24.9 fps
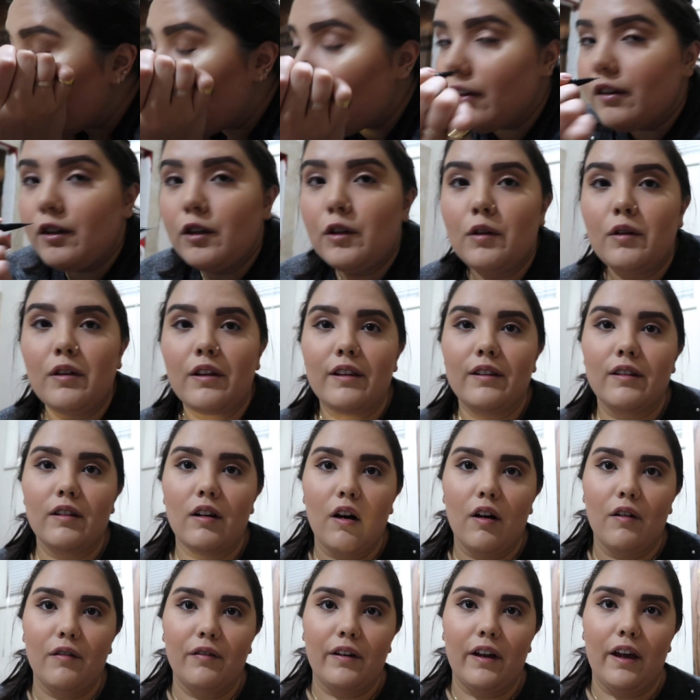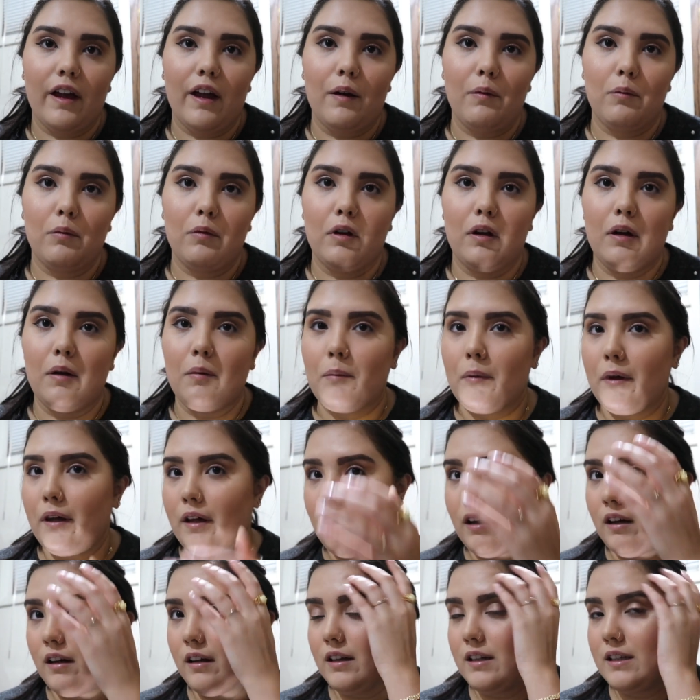I'll do this off camera
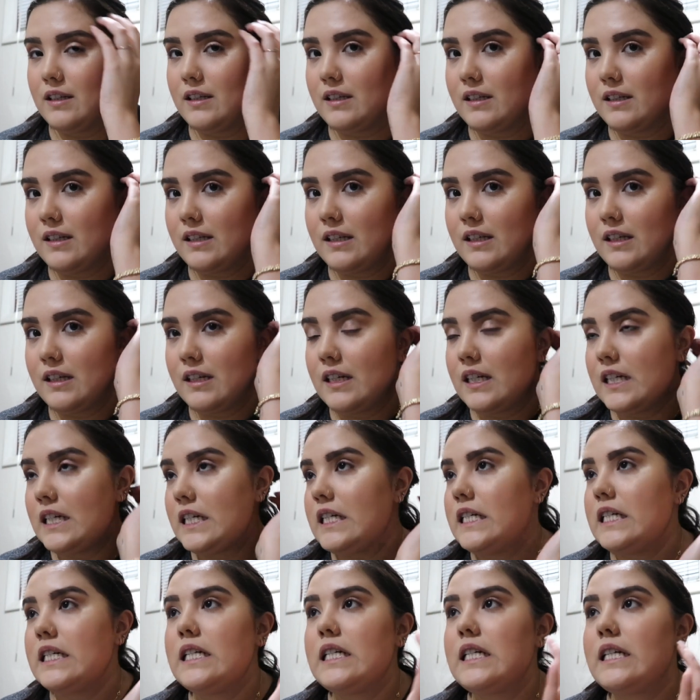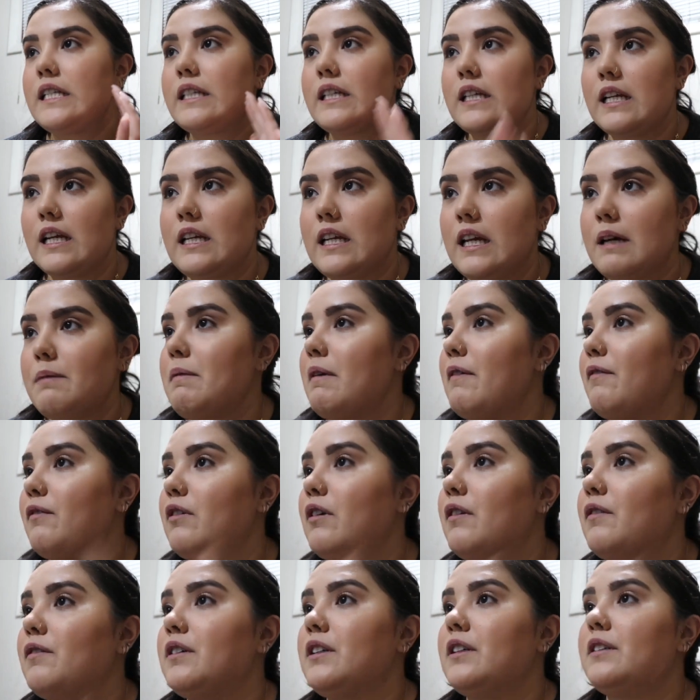because it's gonna take me
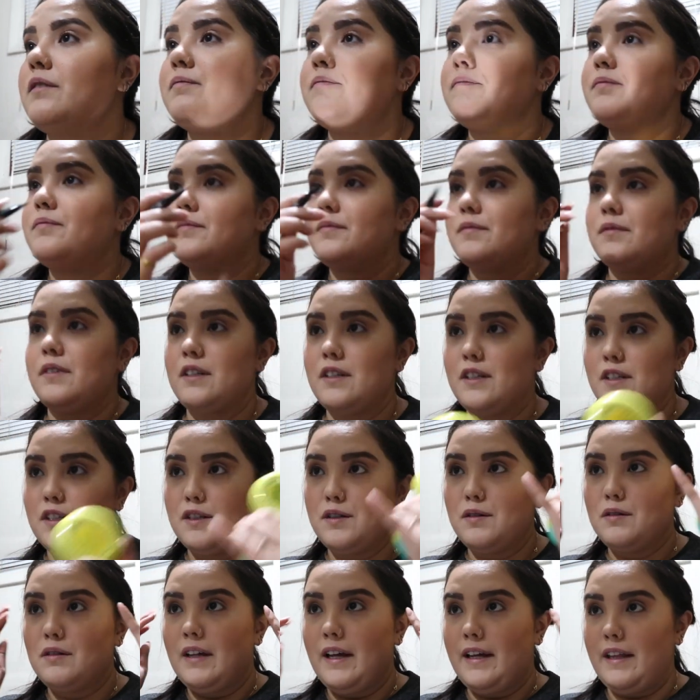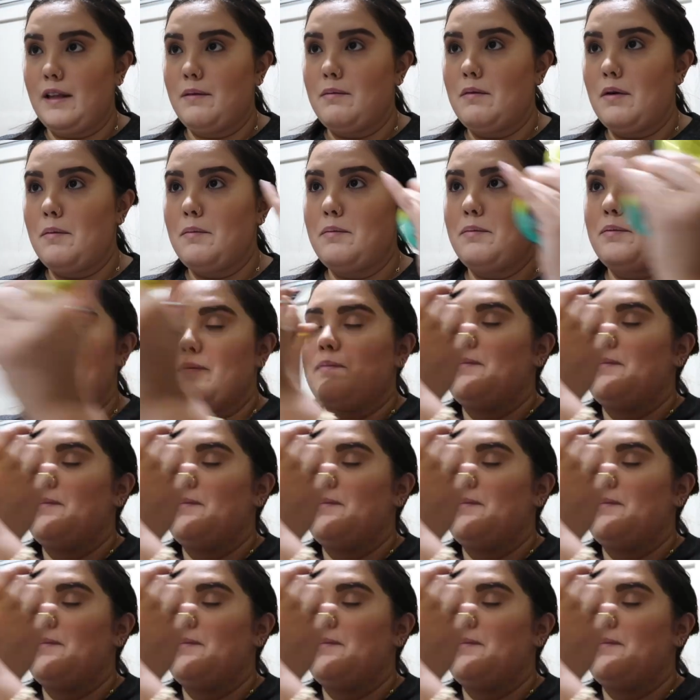forever to line them up.